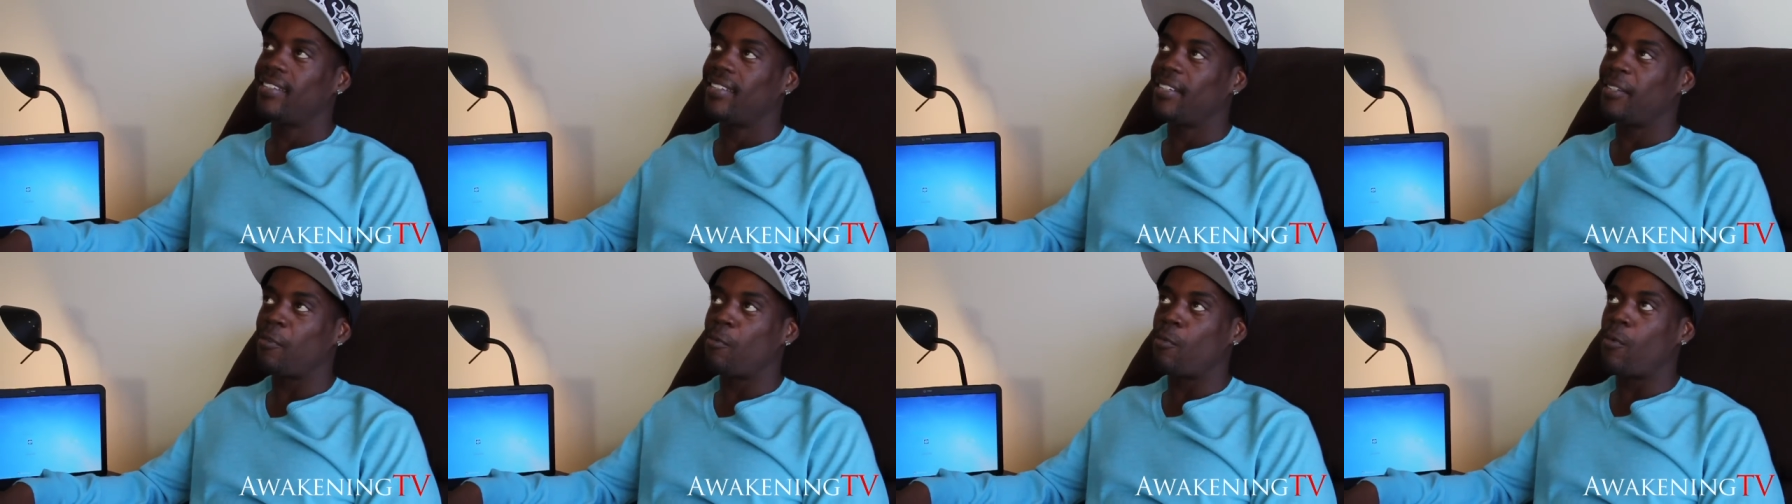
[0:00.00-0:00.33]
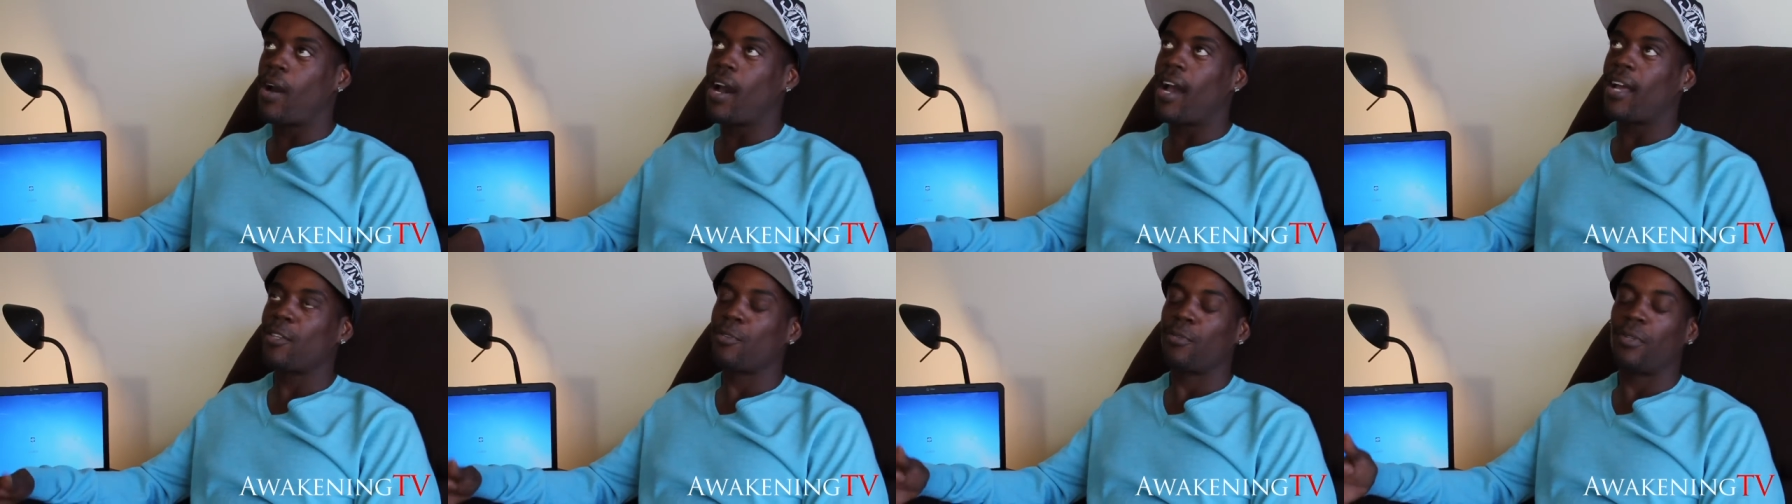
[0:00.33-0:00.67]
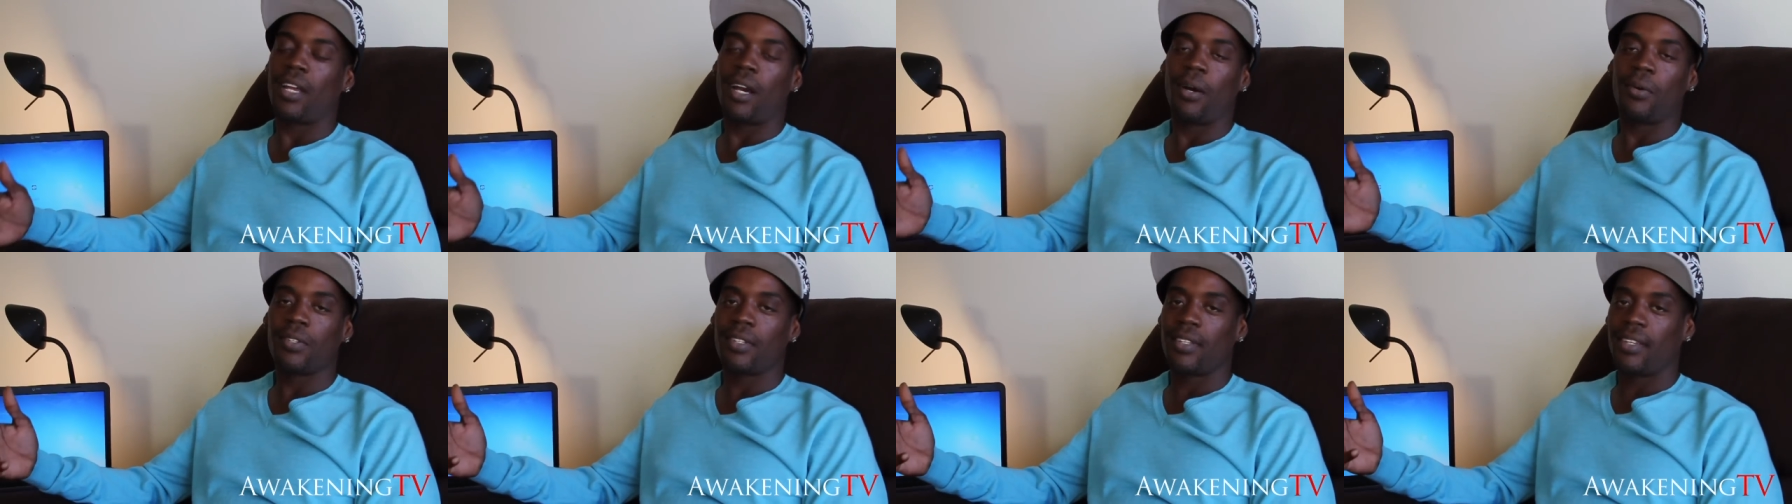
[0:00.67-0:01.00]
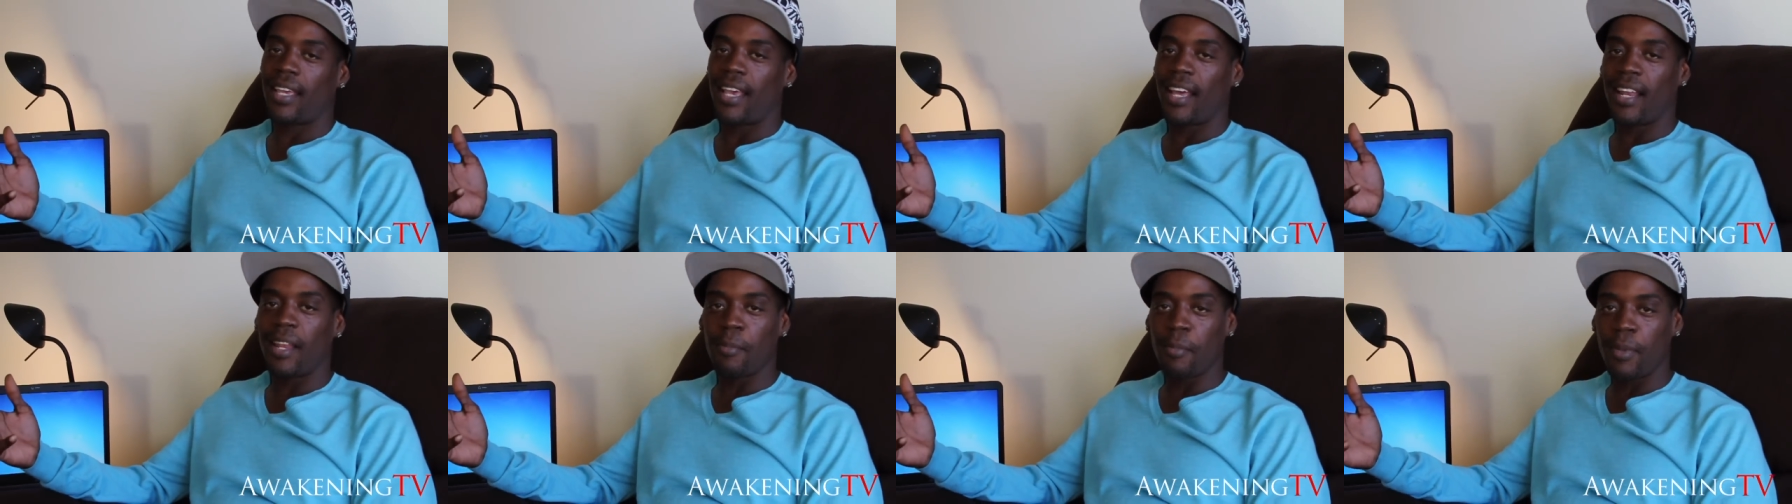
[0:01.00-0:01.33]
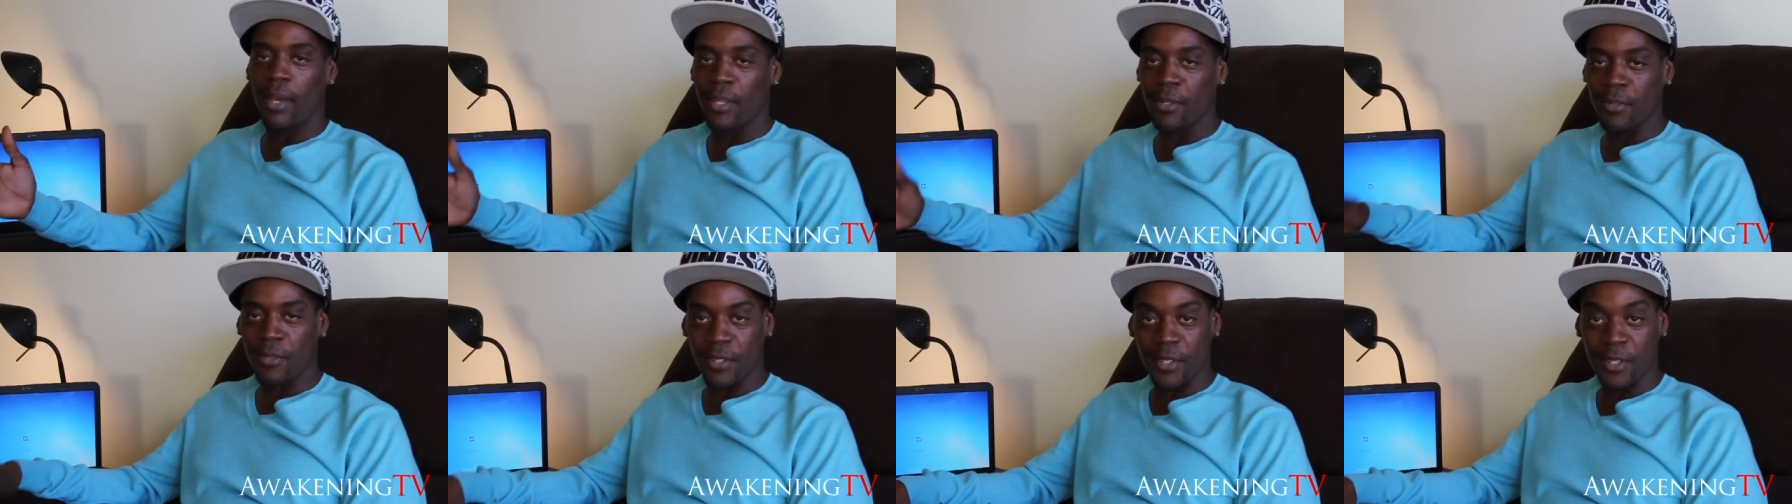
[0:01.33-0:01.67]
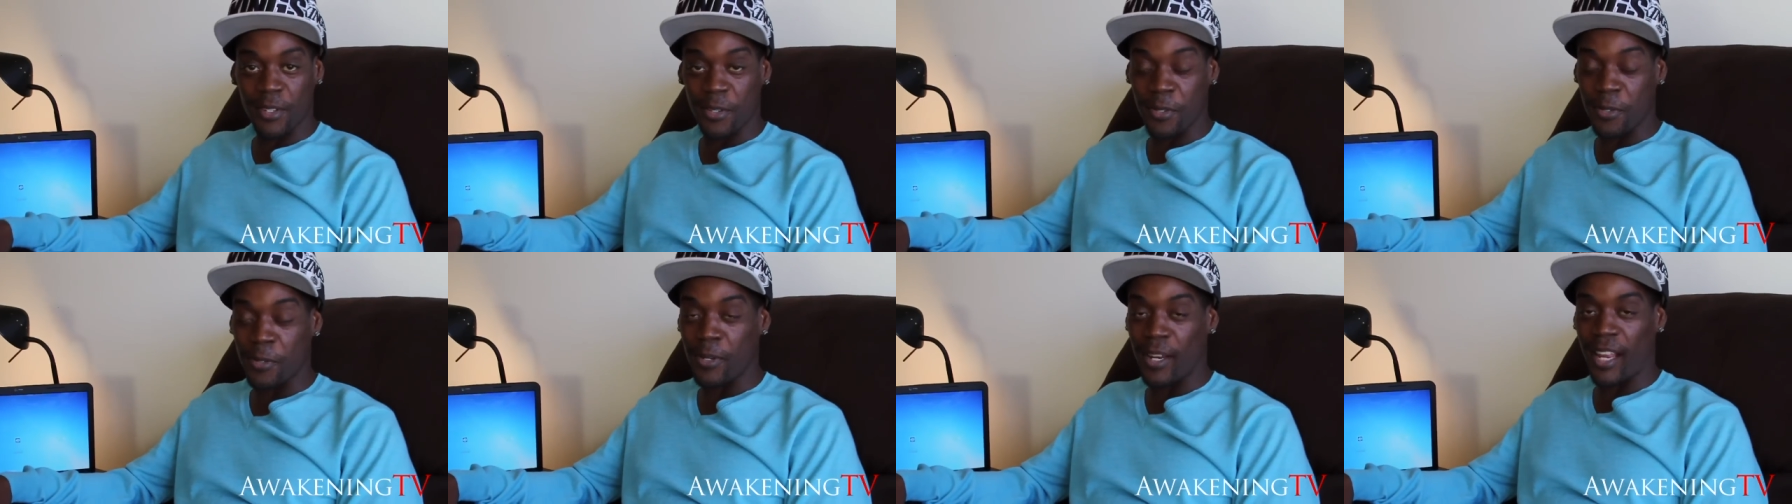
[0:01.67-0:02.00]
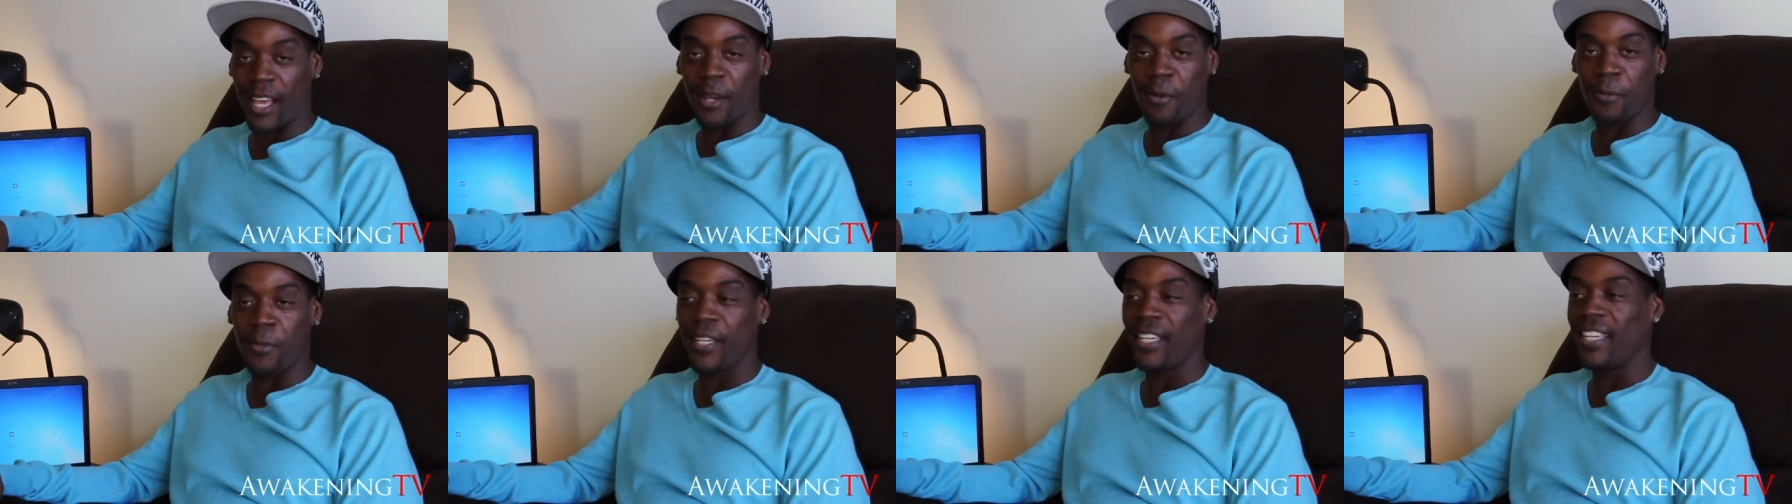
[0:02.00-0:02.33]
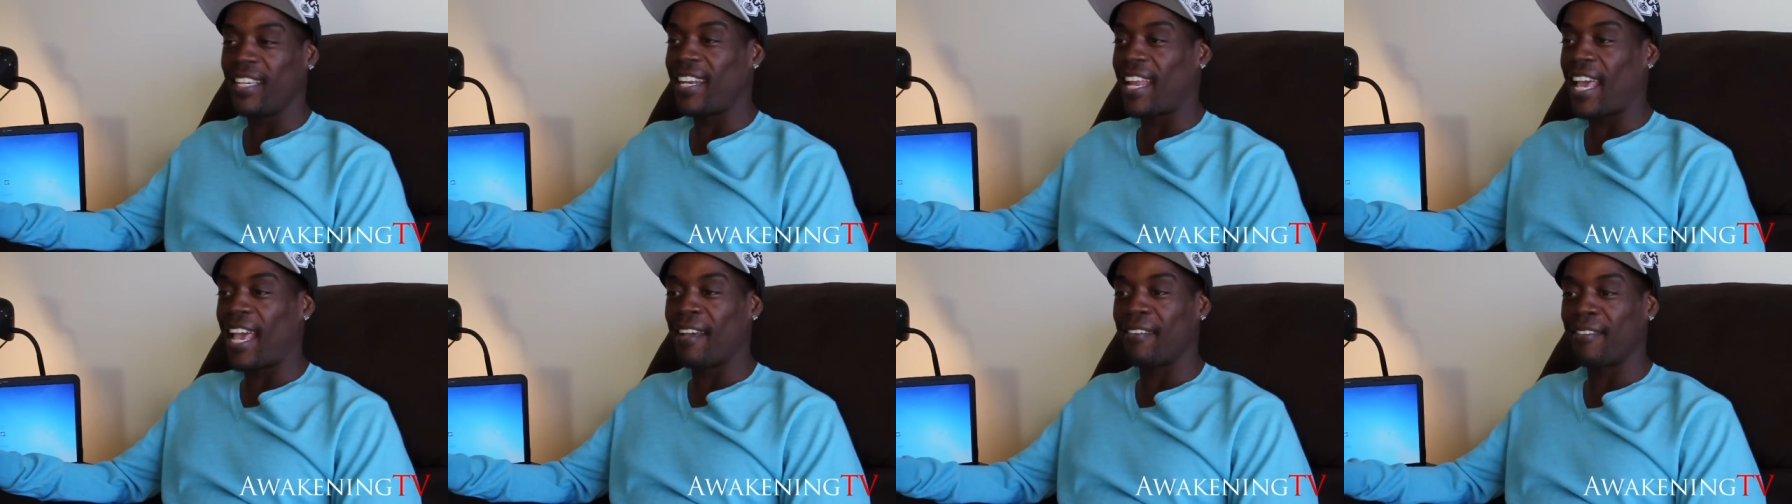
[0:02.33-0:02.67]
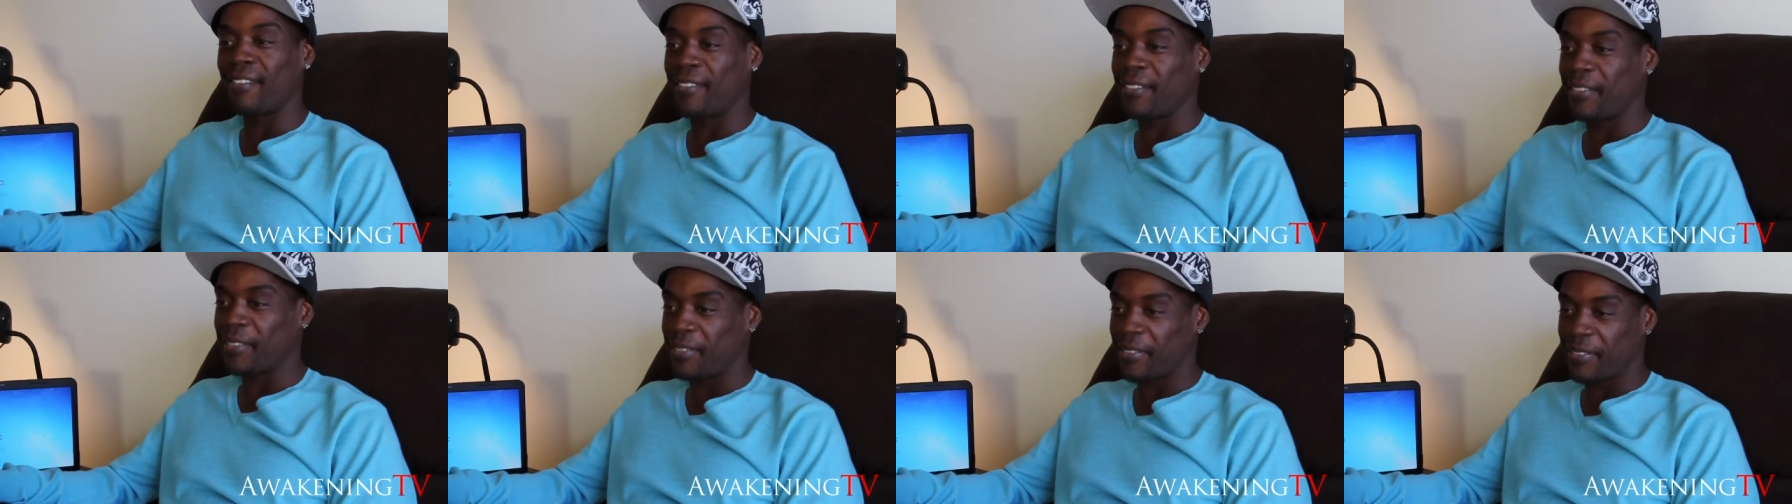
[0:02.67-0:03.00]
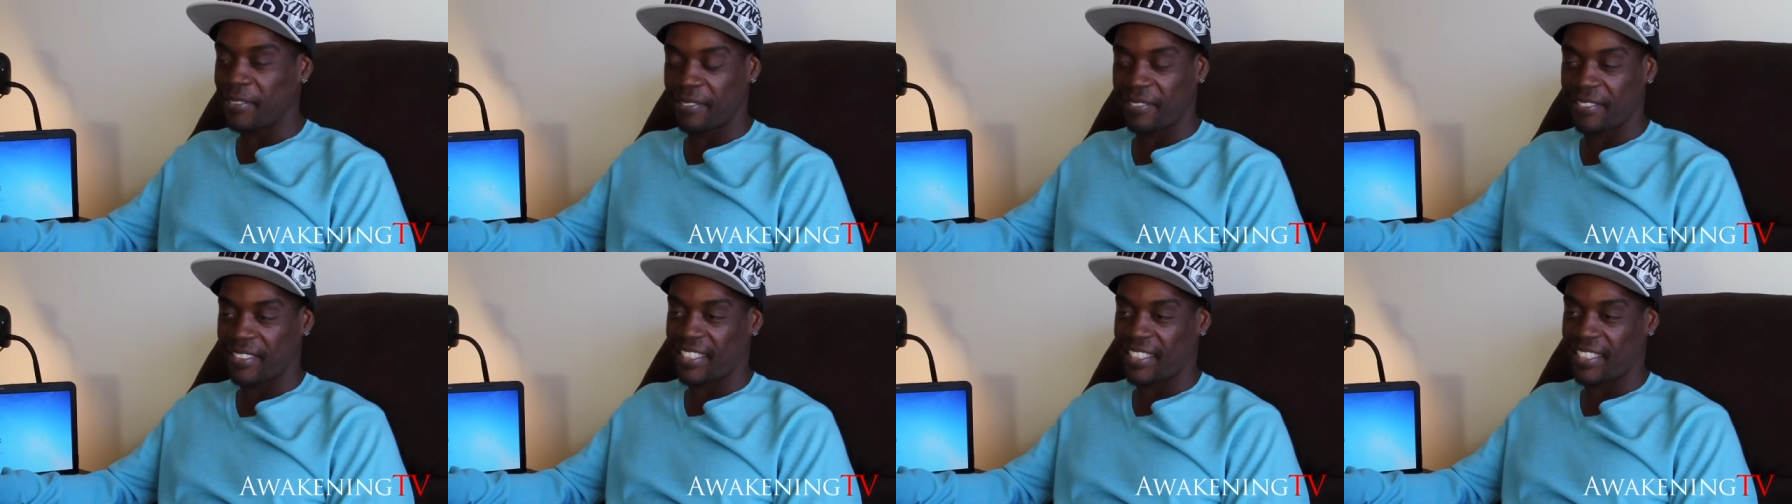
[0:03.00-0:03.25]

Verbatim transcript: in Watts when I was in elementary school at Weekend Avenue,